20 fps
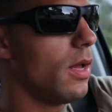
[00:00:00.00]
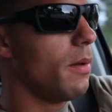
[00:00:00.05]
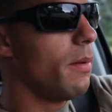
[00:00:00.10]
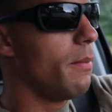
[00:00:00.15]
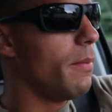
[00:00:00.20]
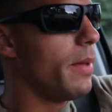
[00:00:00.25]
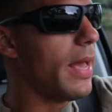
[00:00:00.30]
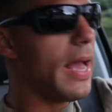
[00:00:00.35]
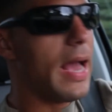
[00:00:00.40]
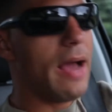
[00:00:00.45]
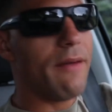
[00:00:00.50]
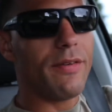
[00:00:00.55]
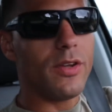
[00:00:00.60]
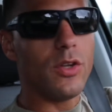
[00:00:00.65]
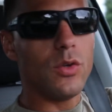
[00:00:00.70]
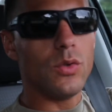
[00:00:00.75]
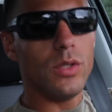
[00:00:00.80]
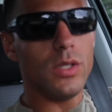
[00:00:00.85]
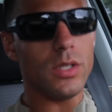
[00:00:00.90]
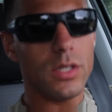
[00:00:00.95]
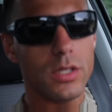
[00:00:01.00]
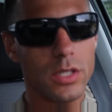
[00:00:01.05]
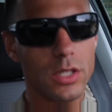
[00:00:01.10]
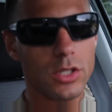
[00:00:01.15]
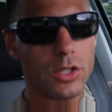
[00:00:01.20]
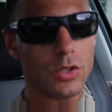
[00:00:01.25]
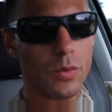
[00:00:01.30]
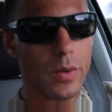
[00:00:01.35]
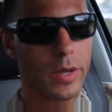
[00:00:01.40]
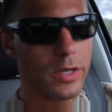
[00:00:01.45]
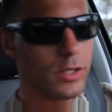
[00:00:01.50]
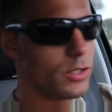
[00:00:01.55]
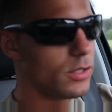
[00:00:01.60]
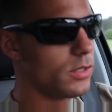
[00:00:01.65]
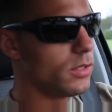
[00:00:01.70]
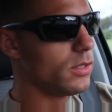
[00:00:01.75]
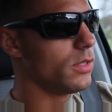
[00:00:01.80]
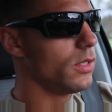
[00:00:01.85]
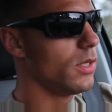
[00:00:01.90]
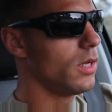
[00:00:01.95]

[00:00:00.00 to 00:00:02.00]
that may have a unique situation.